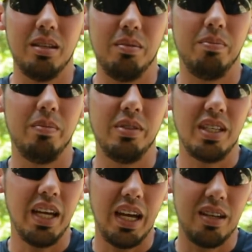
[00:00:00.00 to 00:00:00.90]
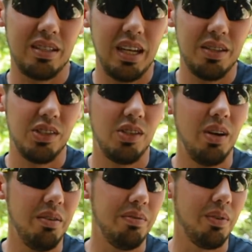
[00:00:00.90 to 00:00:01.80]
the steakhouse down the
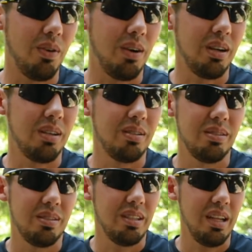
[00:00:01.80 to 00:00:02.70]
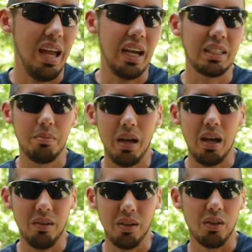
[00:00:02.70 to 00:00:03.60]
street for X
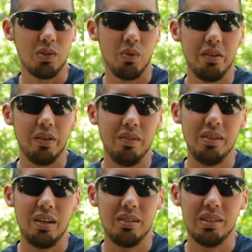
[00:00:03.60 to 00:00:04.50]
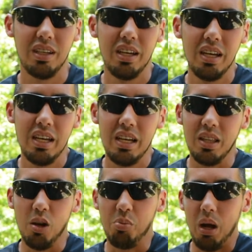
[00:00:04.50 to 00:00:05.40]
amount, you know, $25.
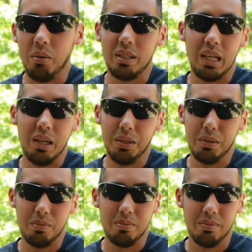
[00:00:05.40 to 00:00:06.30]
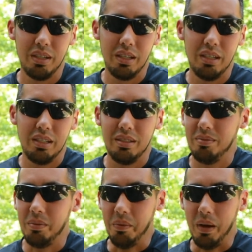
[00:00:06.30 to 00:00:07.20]
They'll probably tell you,
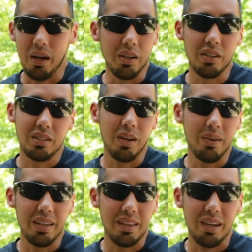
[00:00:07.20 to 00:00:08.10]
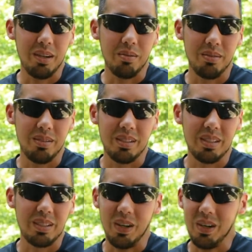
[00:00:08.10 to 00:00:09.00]
well, why don't you just go eat there?
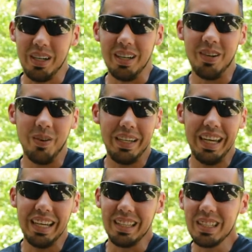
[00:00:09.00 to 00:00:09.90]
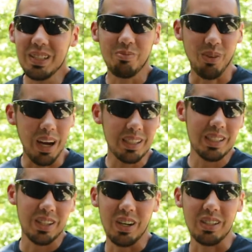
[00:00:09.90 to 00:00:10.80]
Sorry, we can't. These are
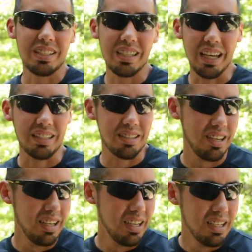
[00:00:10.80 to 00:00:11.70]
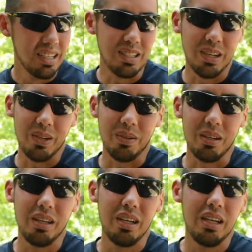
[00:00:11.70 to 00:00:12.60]
prices are set.
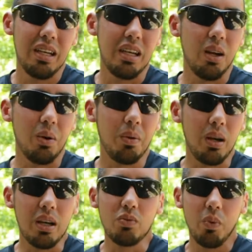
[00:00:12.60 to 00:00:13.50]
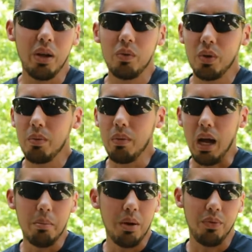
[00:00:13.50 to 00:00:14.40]
So, you know, there is wiggle room.
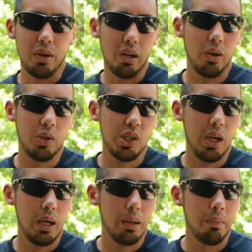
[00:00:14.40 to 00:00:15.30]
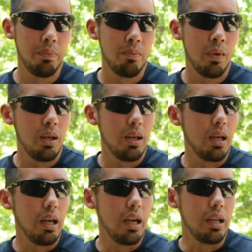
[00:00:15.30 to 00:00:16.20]
I'm up for negotiating
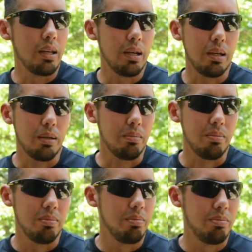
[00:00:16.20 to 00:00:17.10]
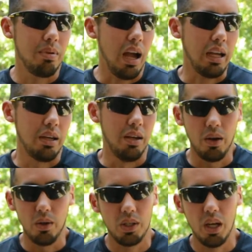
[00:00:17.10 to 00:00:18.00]
and uh, I can
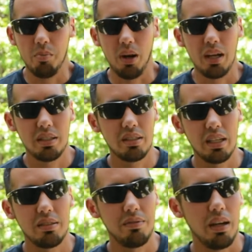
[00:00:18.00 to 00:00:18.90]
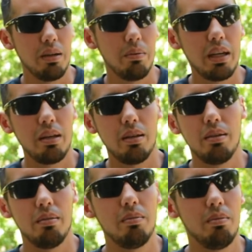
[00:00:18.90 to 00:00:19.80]
negotiate prices. That's fine. We
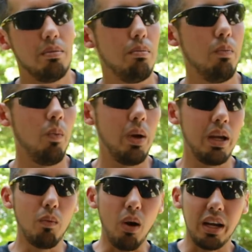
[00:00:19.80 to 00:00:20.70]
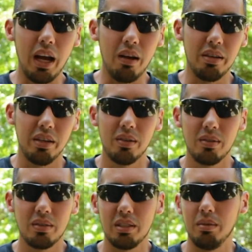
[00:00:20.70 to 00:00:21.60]
can, we can work out
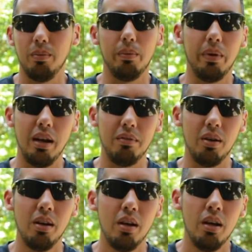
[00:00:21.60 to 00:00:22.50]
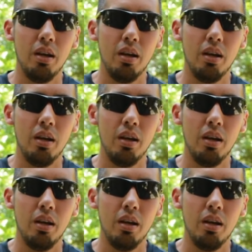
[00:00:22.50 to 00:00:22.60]
deals and whatever.